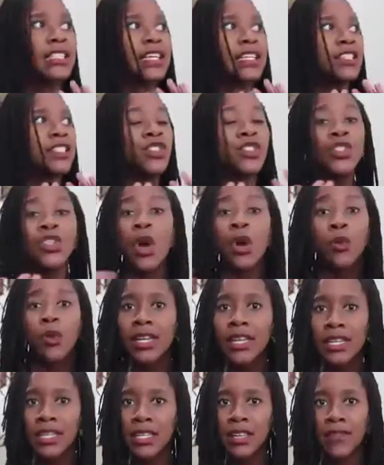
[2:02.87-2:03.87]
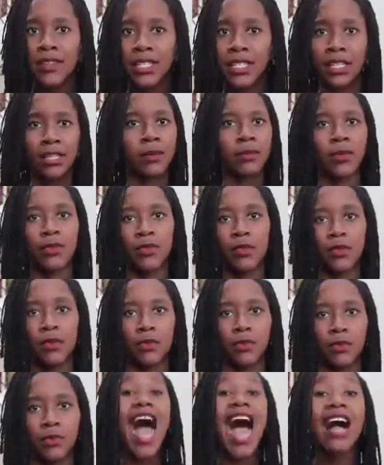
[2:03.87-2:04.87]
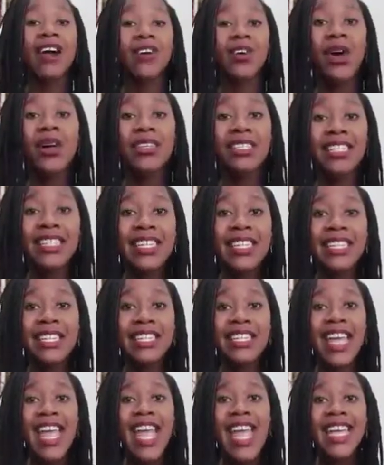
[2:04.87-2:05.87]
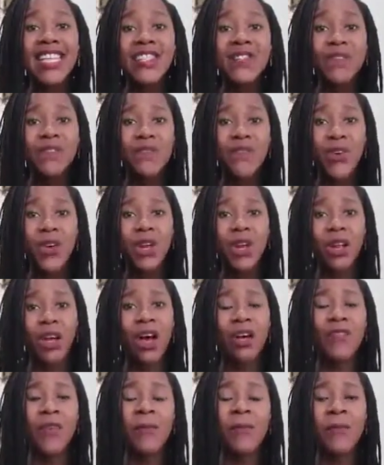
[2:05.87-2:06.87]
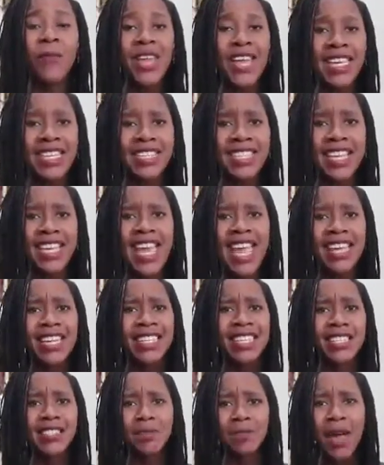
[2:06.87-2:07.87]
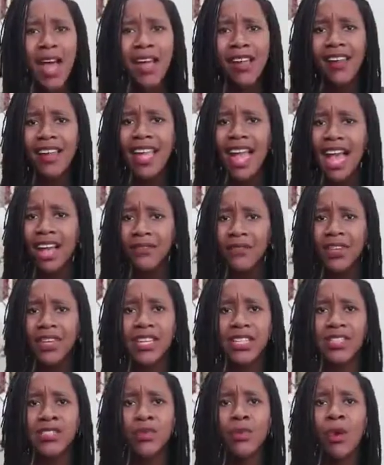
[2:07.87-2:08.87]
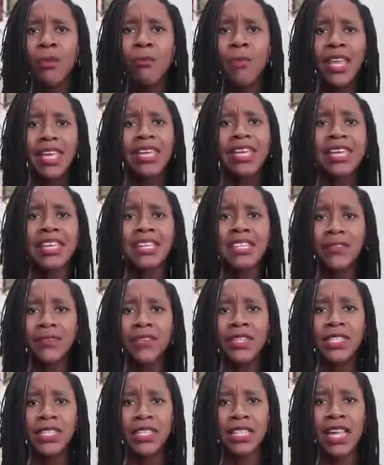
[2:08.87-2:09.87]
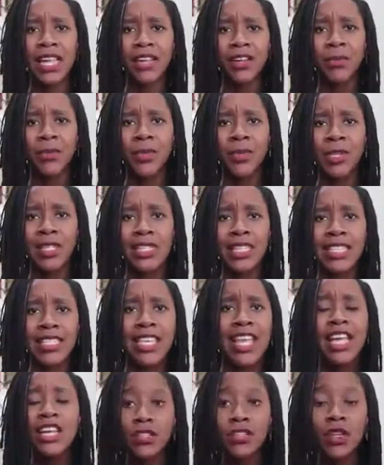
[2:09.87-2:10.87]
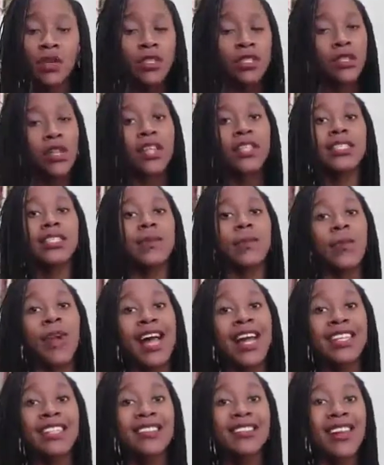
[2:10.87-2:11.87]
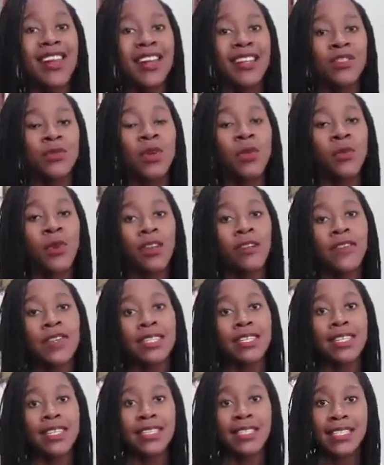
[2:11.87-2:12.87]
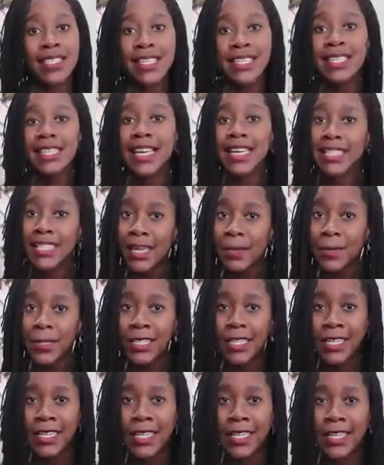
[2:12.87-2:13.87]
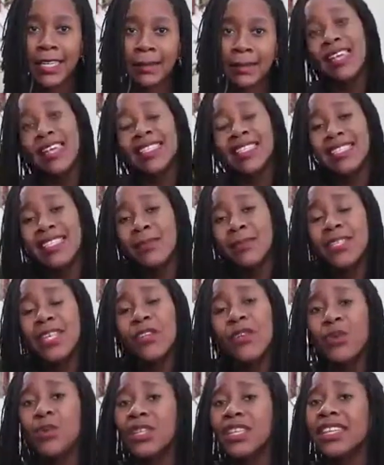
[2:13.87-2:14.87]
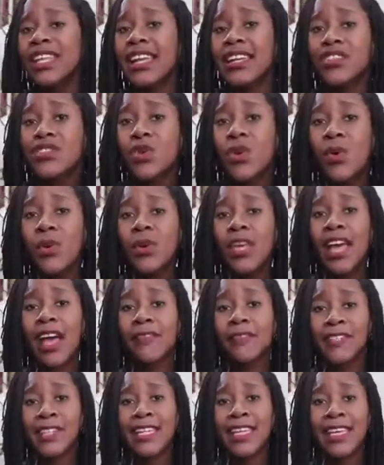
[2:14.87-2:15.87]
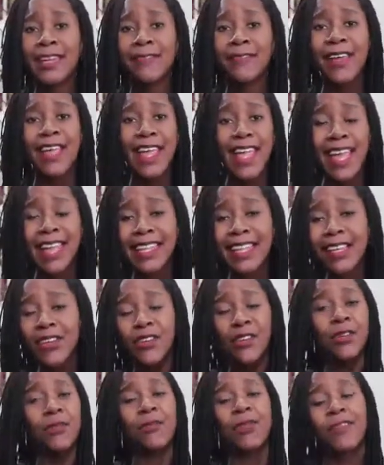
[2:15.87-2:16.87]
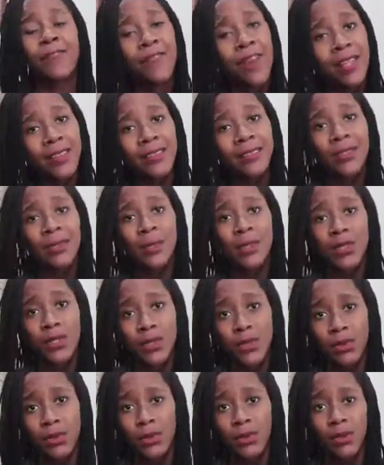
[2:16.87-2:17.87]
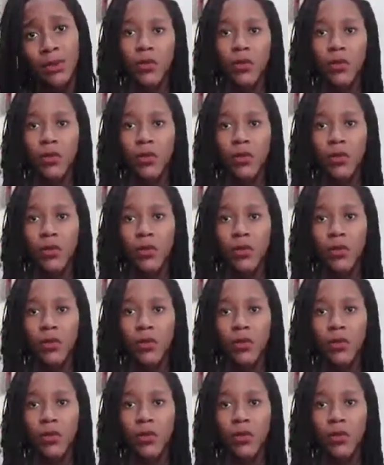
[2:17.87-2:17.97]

like no one has ever done it before. Our continent is full of amazing and inspiring Africans who are making a difference in their communities. So it's not a surprise to us when one of us succeeds exceptionally. It seems like you think that is all we have to give, and that couldn't be farther from the truth.